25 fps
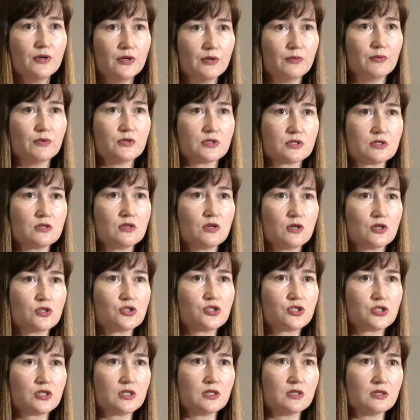It was
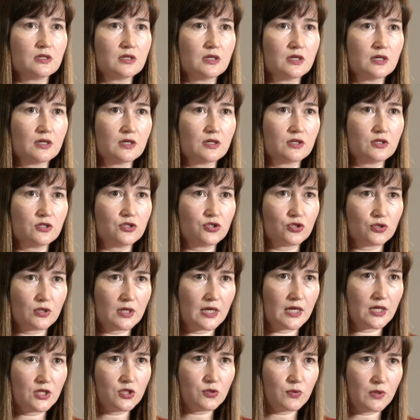launched in
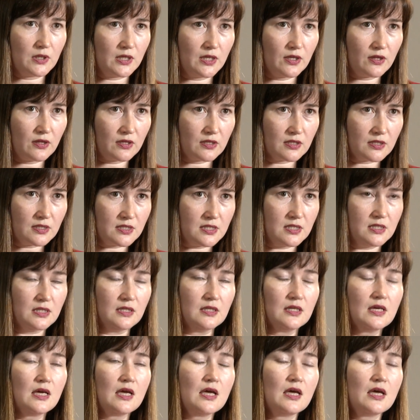July 2013.